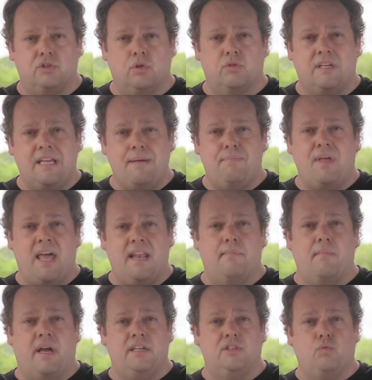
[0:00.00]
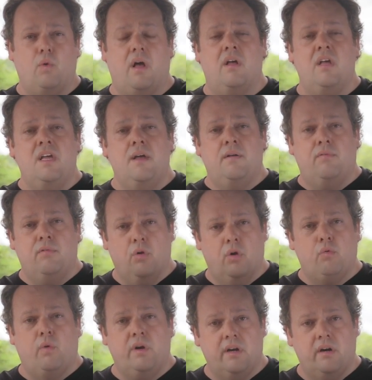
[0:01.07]
So keep that in mind as well.
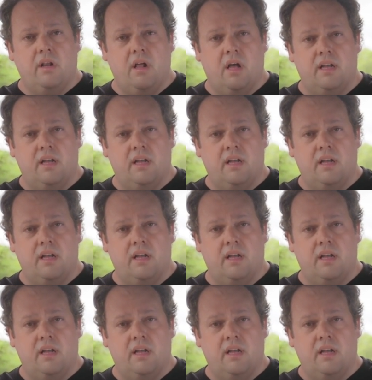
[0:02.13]
Look where you're going to